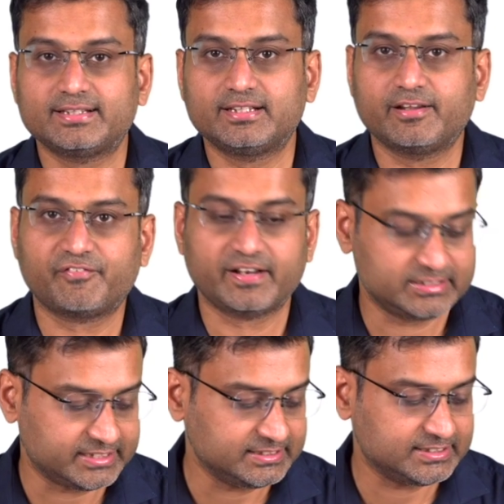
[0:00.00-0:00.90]
at the
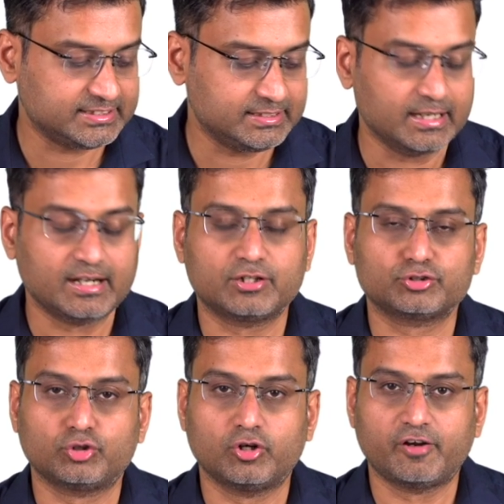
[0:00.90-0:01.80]
different changes in lung
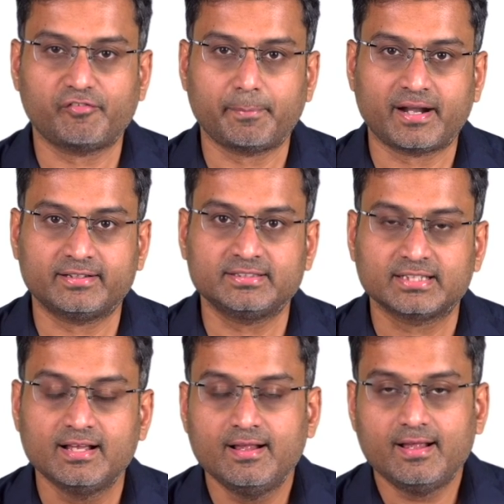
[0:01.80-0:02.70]
ultrasonography
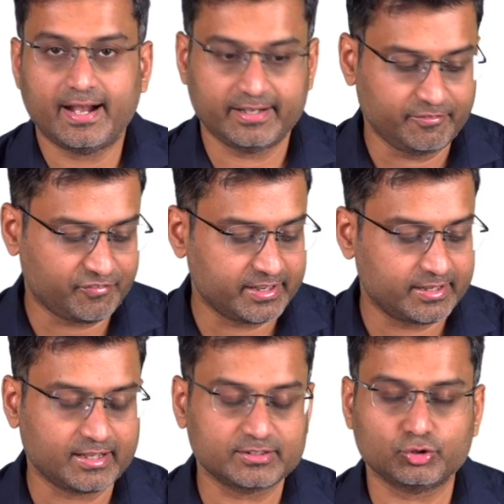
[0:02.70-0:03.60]
patterns at
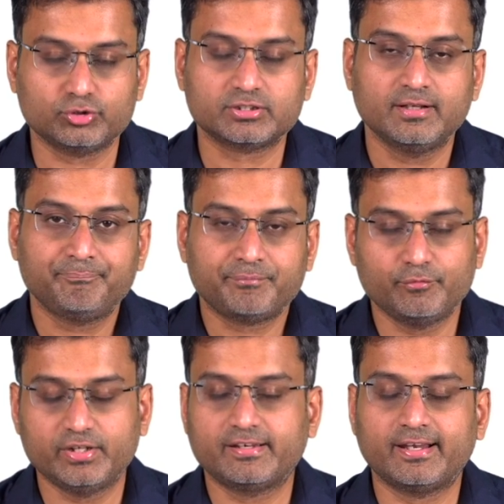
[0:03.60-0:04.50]
different lung zones,
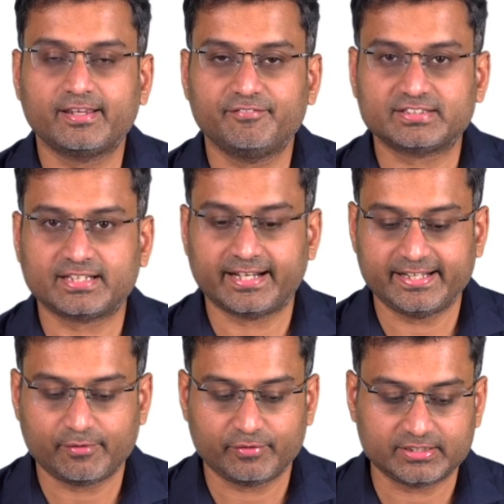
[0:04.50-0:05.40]
we can give us an
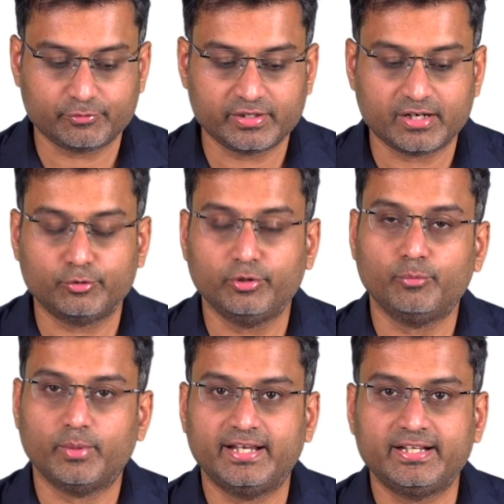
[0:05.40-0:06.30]
idea whether we are
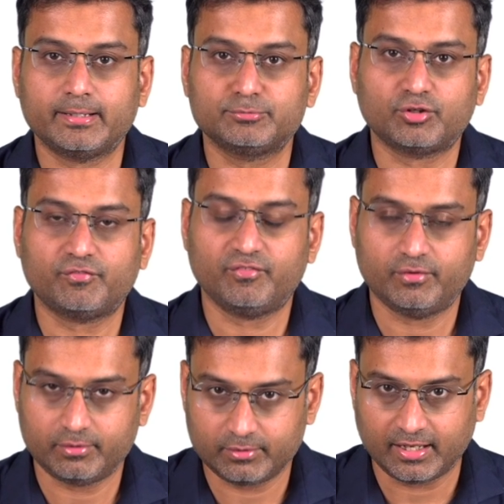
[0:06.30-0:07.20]
doing well in terms of
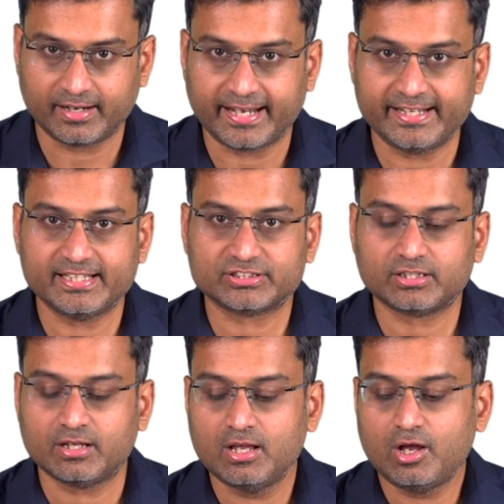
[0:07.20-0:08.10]
lung
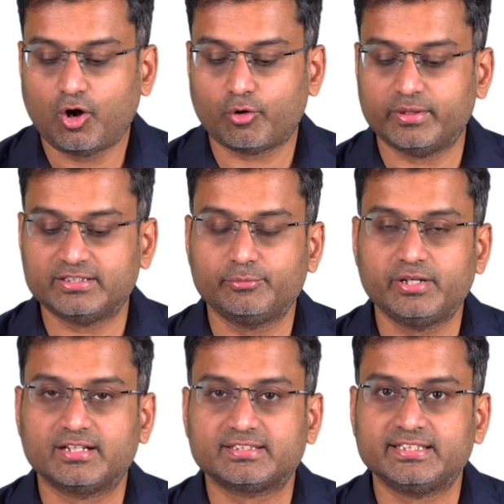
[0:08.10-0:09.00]
aeration, or whether
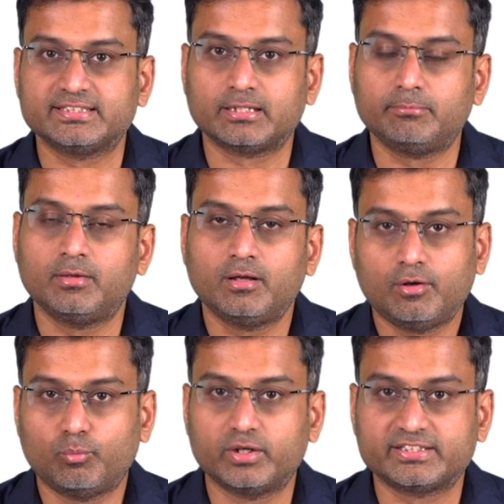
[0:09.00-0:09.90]
we are seeing some
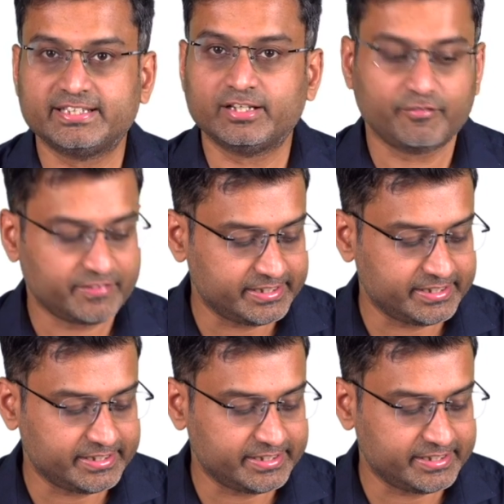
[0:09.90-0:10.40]
worsening of